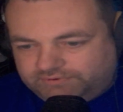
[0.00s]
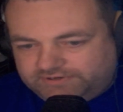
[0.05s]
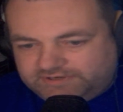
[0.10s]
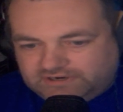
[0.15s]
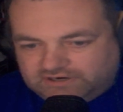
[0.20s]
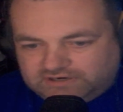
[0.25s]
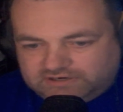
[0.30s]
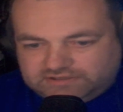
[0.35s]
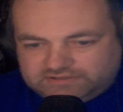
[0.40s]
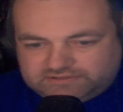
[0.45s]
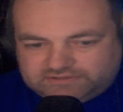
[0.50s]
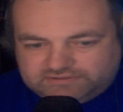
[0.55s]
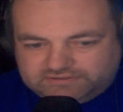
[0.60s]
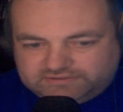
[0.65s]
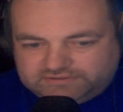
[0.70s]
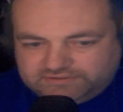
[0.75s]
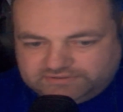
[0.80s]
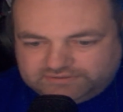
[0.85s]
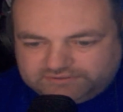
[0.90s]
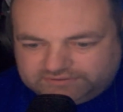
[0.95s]
We talked
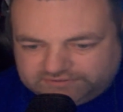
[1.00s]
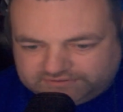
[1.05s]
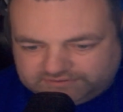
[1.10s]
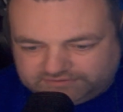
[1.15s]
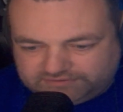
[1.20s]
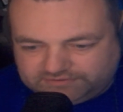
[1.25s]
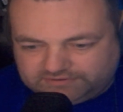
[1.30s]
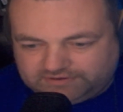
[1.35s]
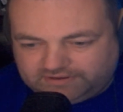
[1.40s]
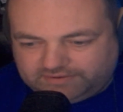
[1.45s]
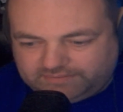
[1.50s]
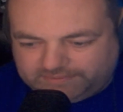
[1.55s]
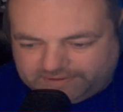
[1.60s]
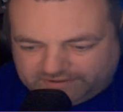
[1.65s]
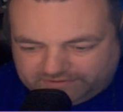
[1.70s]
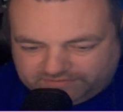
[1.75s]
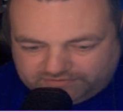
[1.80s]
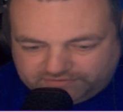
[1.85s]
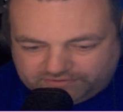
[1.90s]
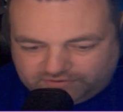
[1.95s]

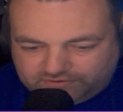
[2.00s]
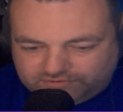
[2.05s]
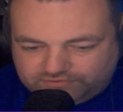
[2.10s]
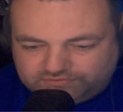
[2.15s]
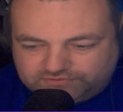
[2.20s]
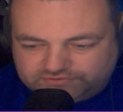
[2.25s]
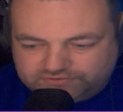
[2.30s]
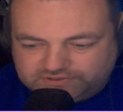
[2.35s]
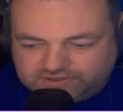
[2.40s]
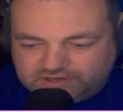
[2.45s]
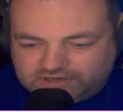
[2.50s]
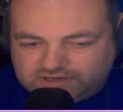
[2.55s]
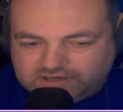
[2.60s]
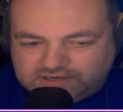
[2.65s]
about those.